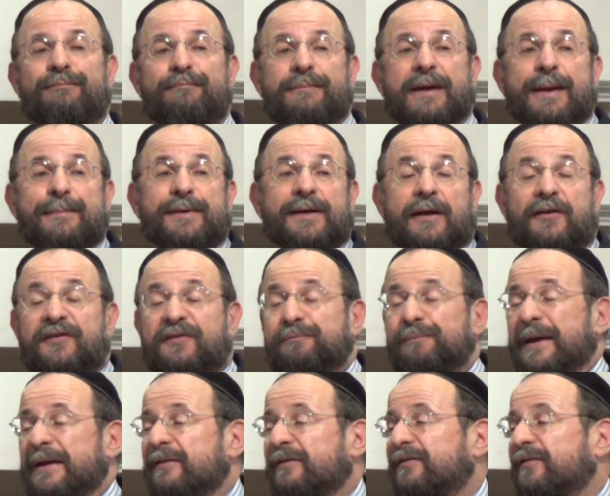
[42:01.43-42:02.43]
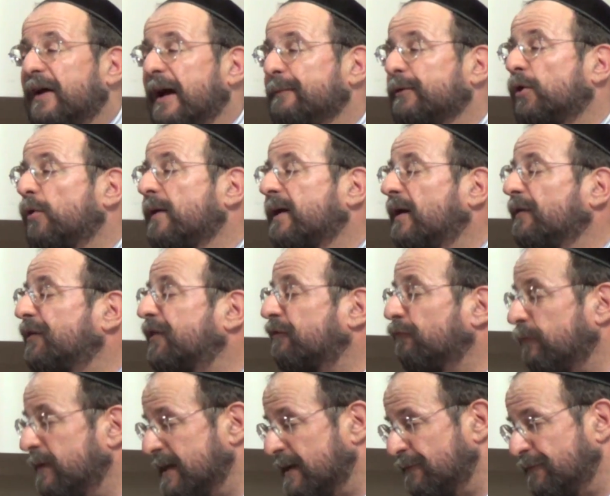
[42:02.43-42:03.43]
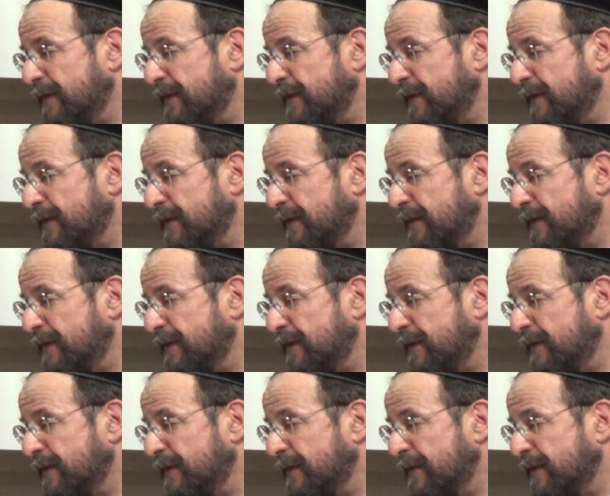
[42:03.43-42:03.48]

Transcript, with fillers: maybe I'll spend time going on three